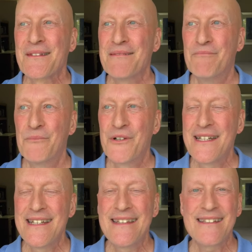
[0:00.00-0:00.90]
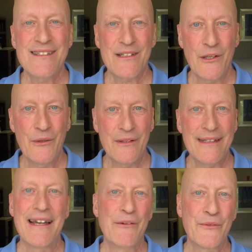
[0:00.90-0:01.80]
and breathing
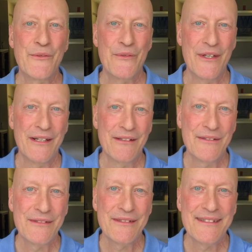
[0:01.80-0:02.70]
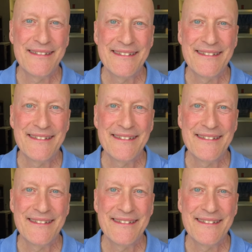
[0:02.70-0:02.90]
slowly out through the nose.